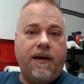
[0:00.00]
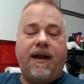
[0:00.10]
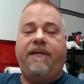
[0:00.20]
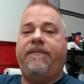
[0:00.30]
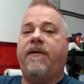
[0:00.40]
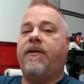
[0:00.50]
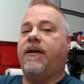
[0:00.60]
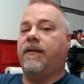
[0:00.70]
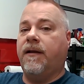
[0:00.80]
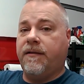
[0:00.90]
and I found it a
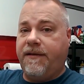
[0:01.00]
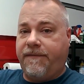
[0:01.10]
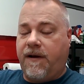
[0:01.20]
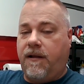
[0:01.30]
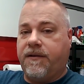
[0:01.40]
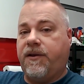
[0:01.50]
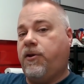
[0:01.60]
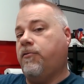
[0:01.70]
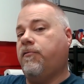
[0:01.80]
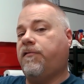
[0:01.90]
little difficult to
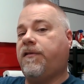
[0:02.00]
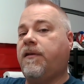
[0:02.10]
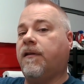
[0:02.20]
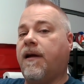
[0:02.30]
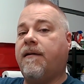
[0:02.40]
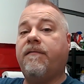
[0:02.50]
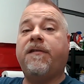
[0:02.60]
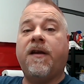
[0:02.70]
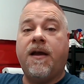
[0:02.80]
use gloves